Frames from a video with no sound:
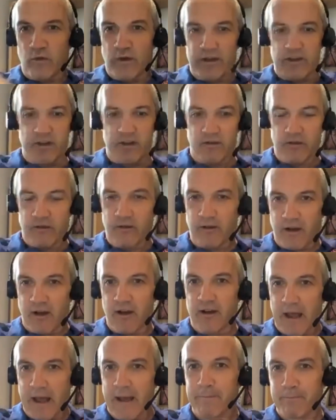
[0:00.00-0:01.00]
when you're
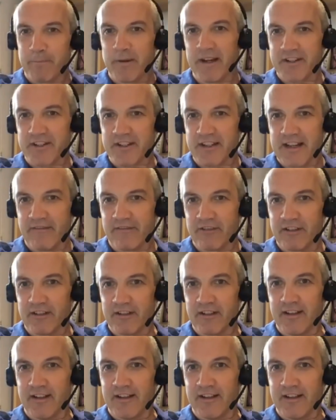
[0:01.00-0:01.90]
at pitch level,